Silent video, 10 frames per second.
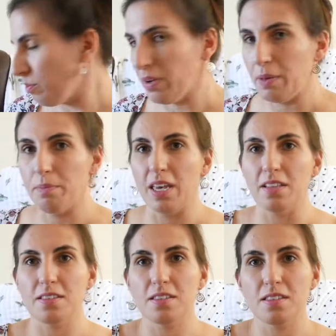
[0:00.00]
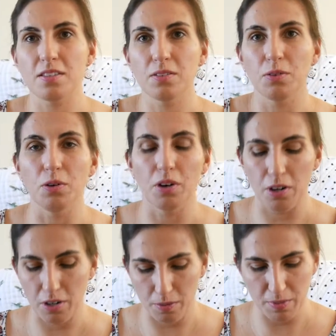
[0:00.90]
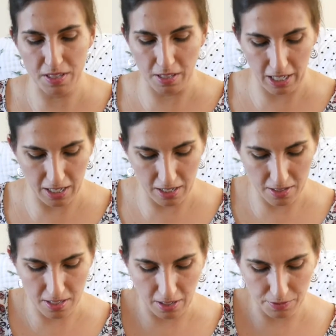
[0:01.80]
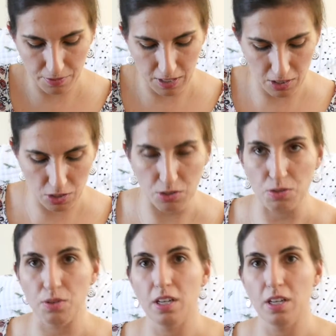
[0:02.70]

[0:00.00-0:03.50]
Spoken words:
my mints or miscellaneous stuff into